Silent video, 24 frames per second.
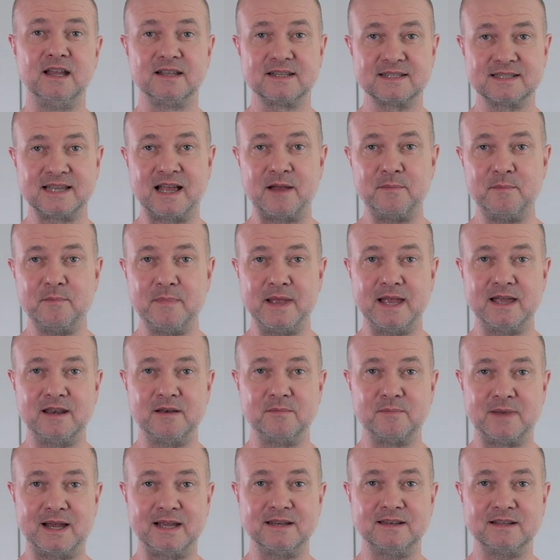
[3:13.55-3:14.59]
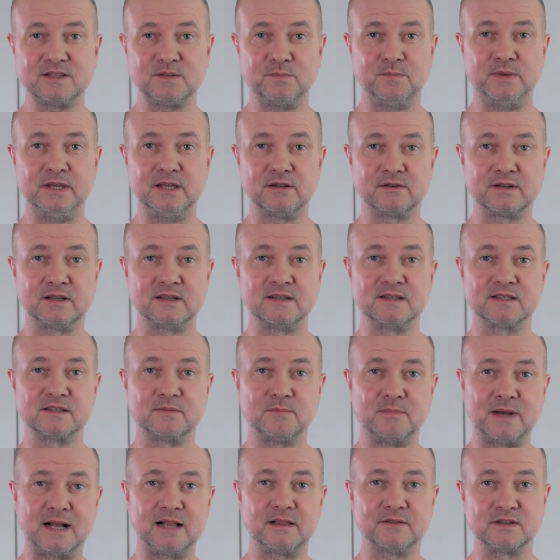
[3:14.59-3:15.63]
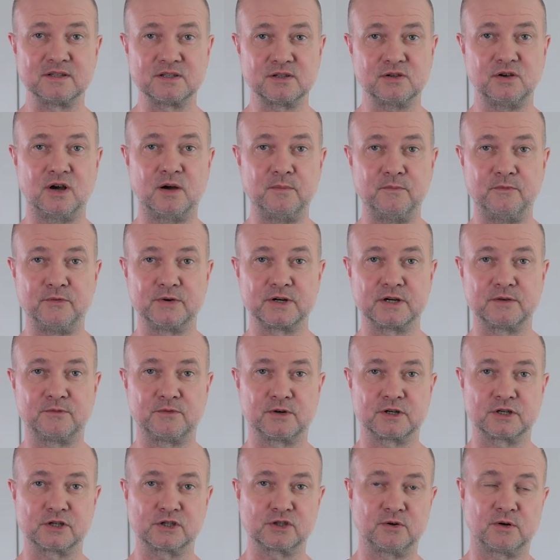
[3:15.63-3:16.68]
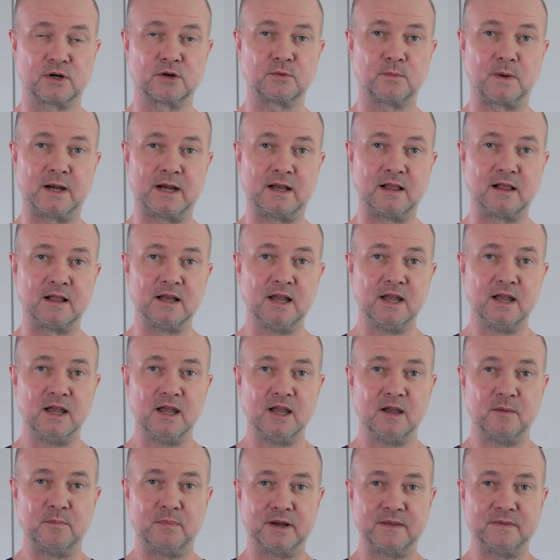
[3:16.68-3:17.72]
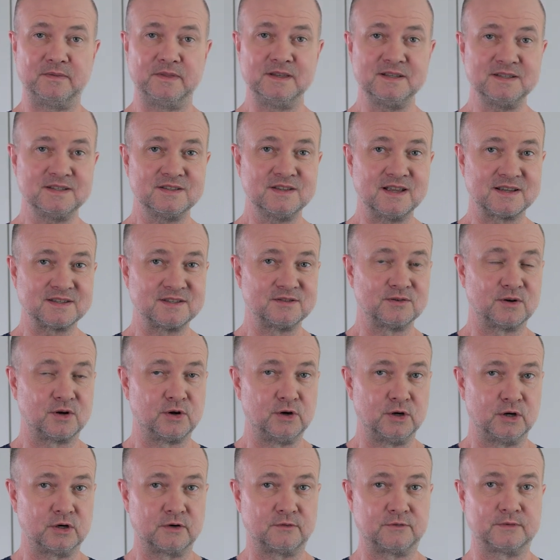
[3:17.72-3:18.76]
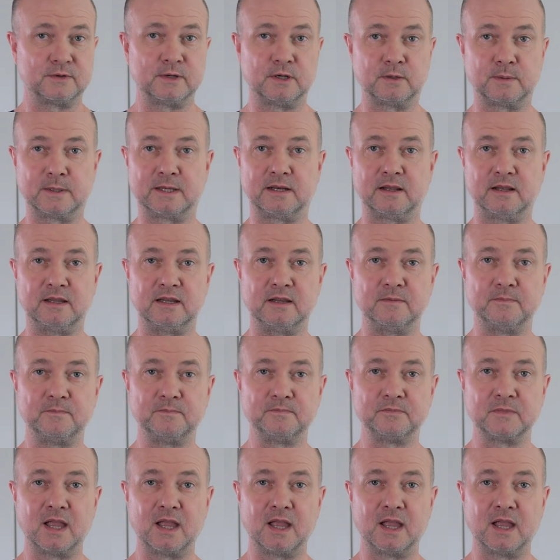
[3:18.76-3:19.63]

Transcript: Some men might experience mild discomfort for a short while, but this doesn't occur frequently.